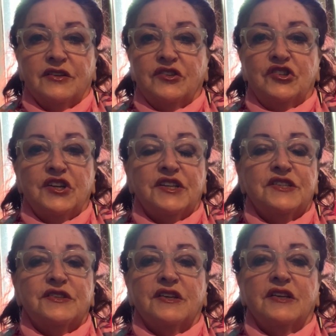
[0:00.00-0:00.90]

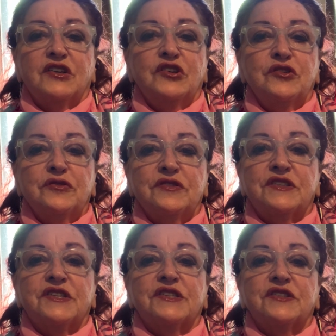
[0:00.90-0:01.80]
Just use
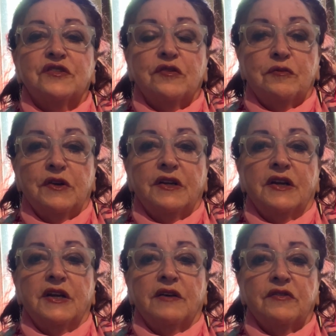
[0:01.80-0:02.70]
discernment
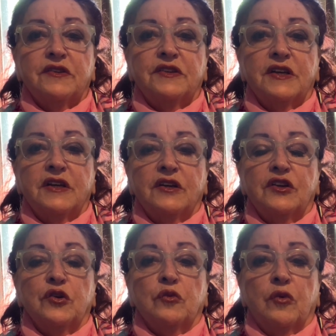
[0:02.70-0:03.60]
in everything
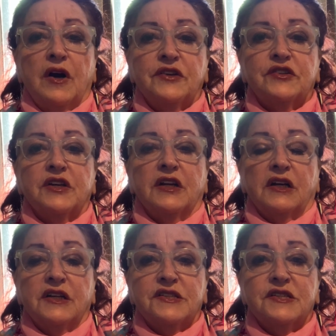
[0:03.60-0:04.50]
you watch and
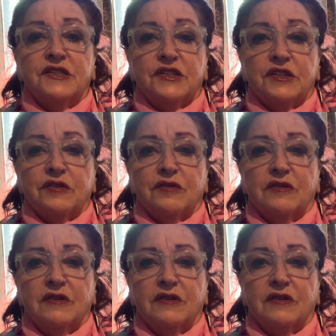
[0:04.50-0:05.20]
listen to.